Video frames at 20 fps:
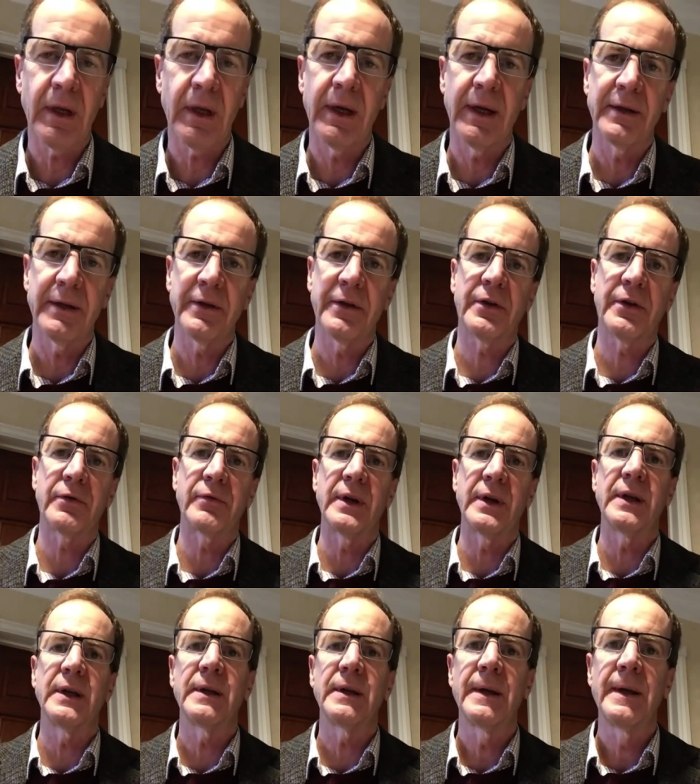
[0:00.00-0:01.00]
and
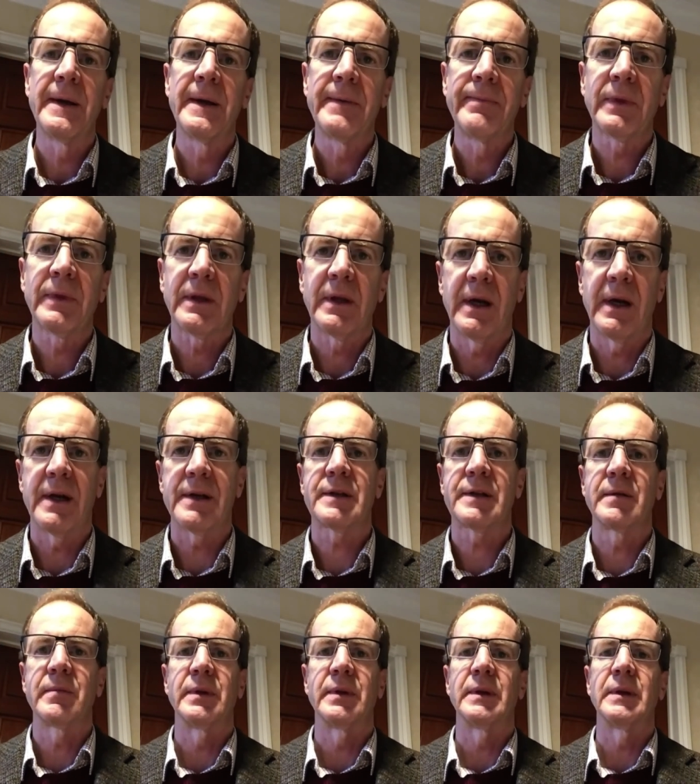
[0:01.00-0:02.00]
three, there has
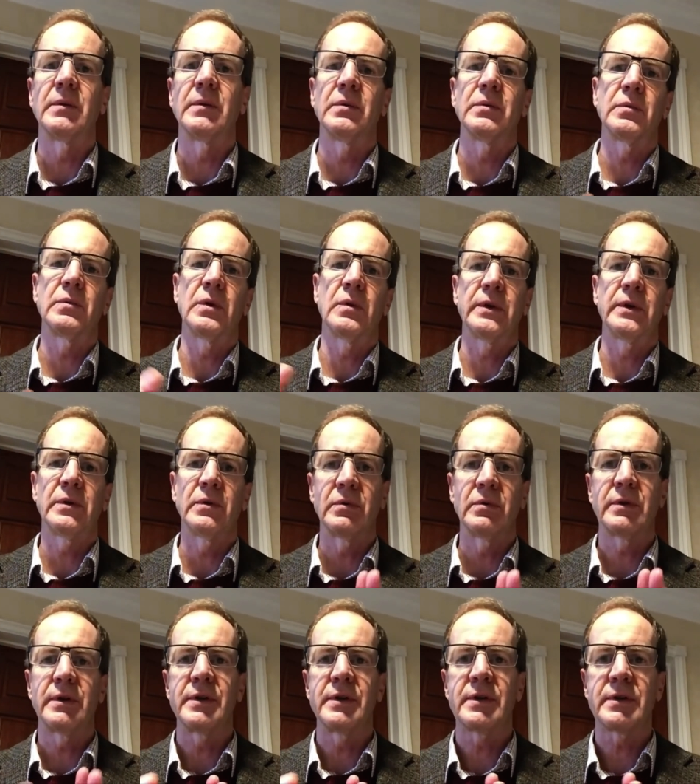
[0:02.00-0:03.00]
to be what we call
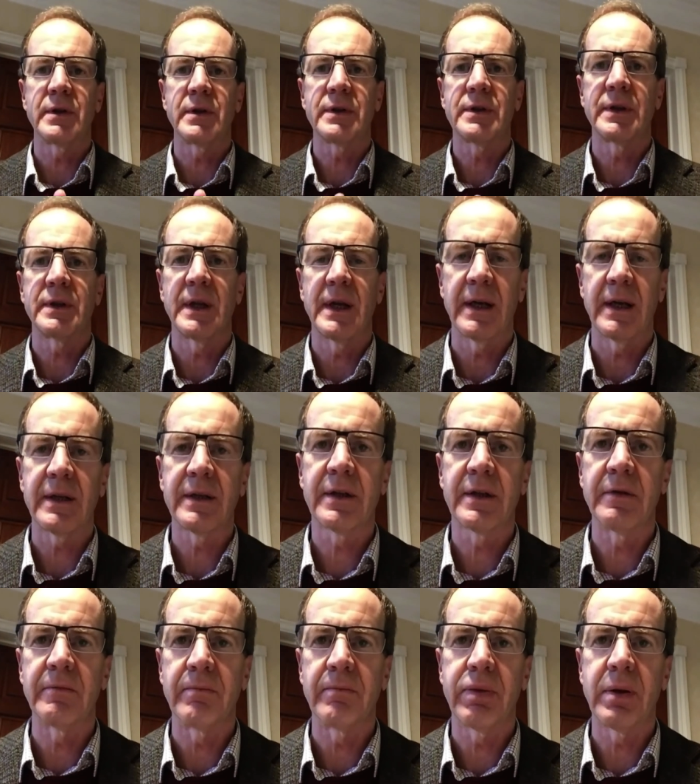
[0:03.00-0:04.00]
Construction Act
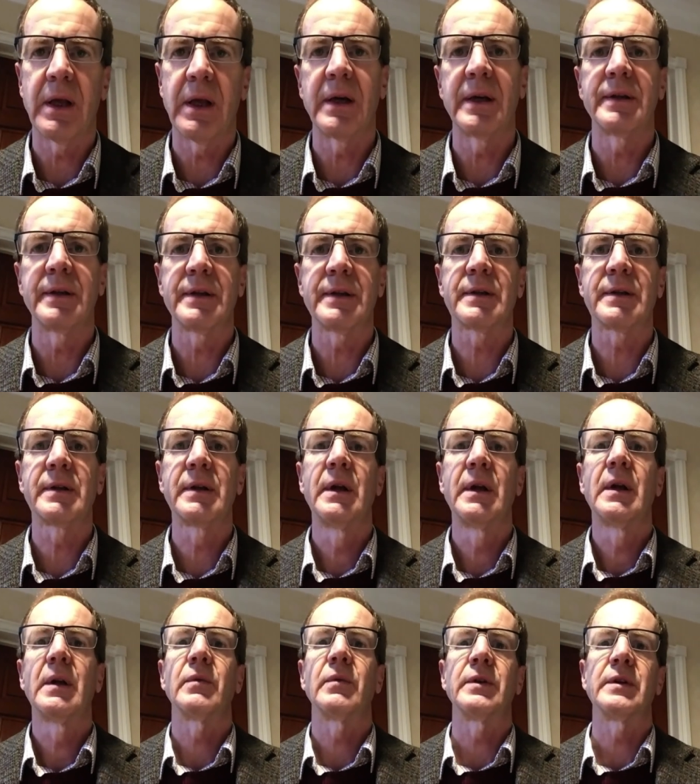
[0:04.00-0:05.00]
compliance,
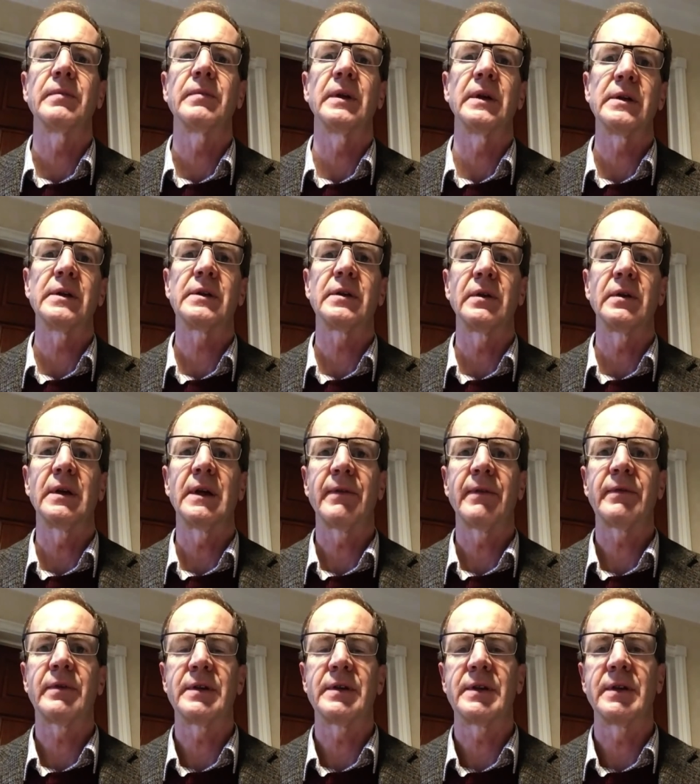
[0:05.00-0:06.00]
which means that you
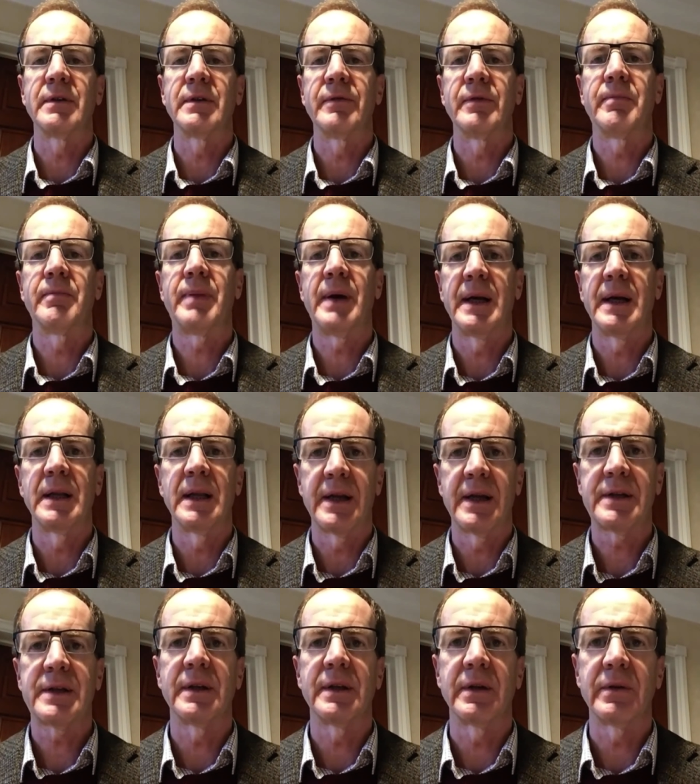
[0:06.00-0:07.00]
have to serve a pay
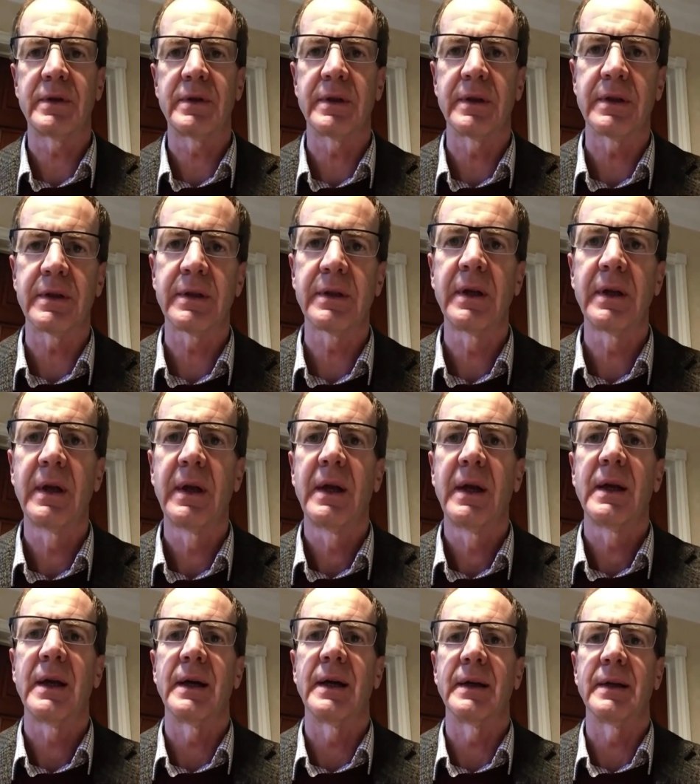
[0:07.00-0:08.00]
less notice,
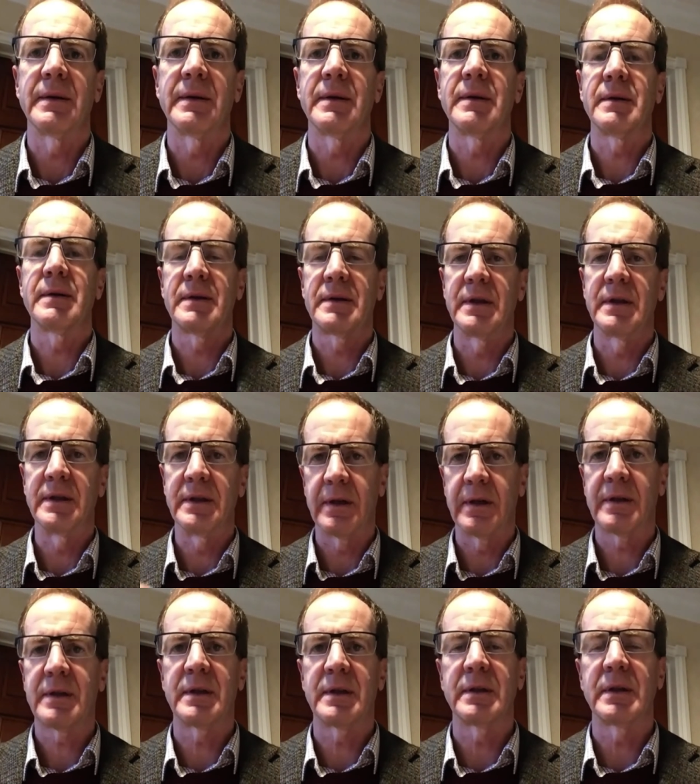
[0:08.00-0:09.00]
uh,
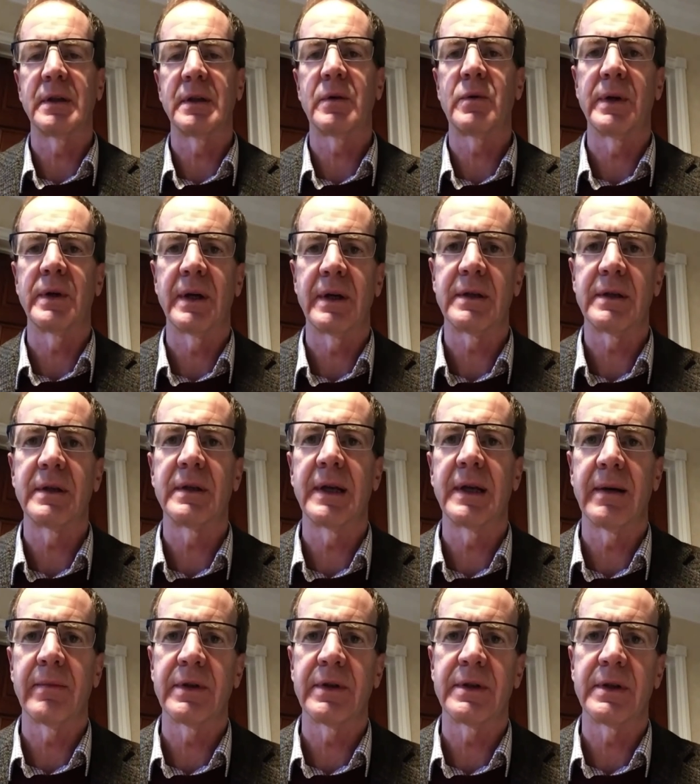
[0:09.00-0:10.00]
deducting the liquidated
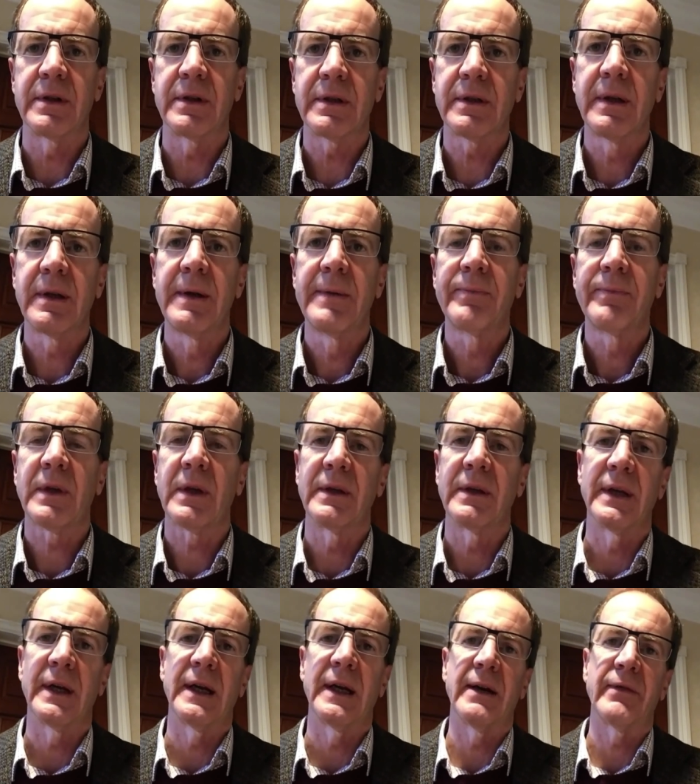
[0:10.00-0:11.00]
damages, and
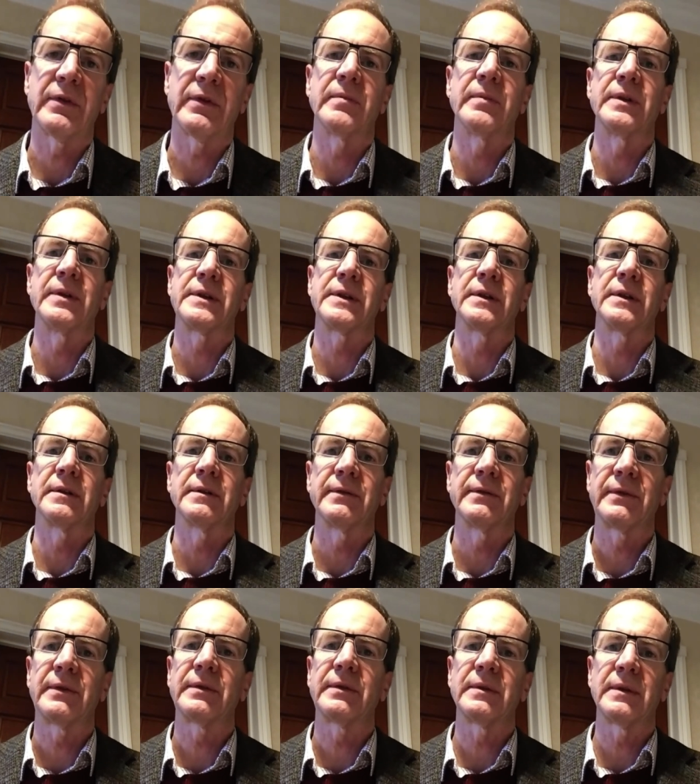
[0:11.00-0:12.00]
they have to be
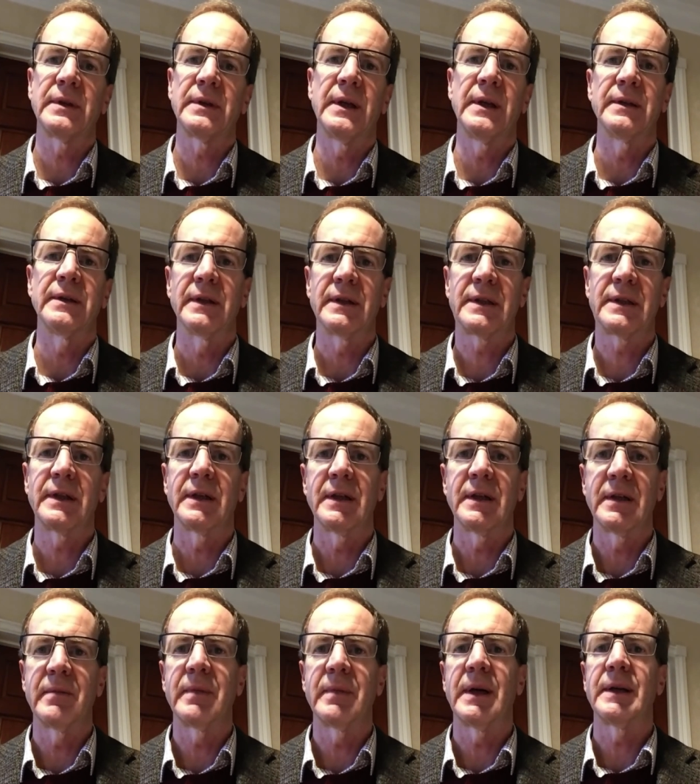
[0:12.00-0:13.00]
served in the
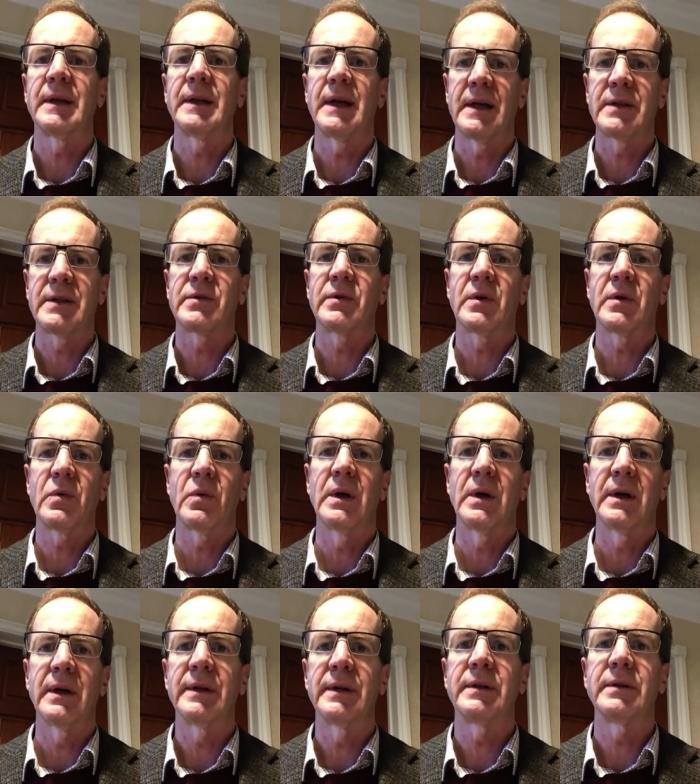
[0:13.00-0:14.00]
time and as
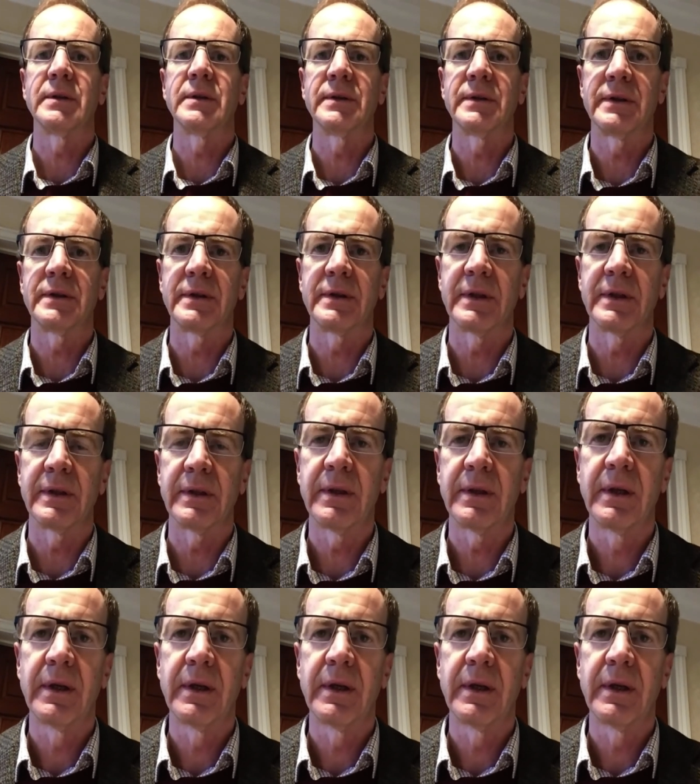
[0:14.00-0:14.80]
required under the